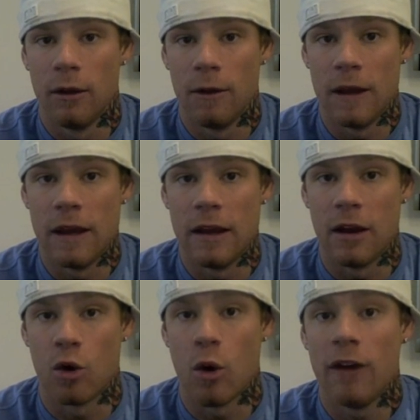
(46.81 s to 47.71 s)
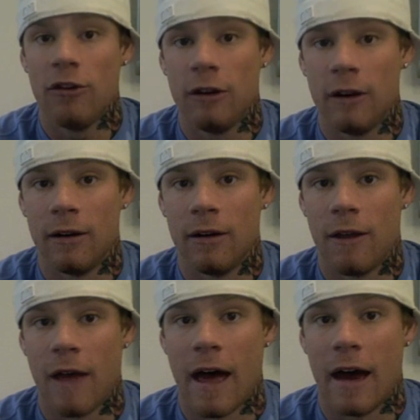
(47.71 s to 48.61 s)
the equation
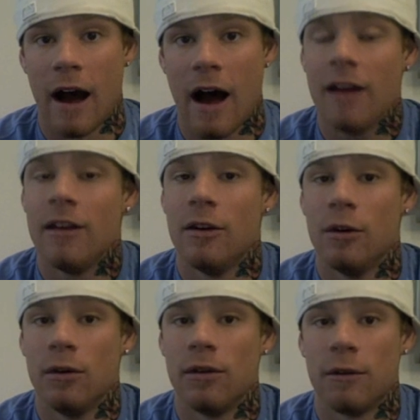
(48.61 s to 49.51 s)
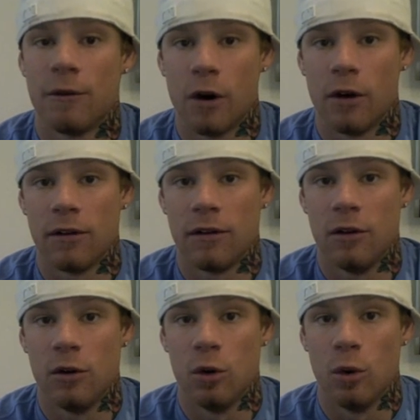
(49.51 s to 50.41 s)
that I used first
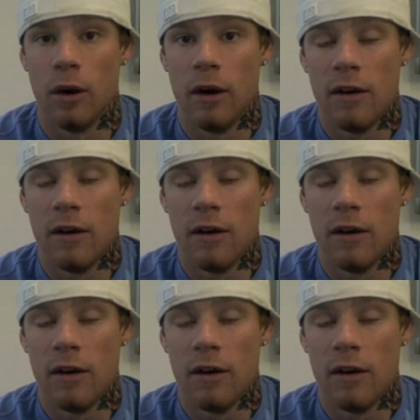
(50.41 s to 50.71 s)
to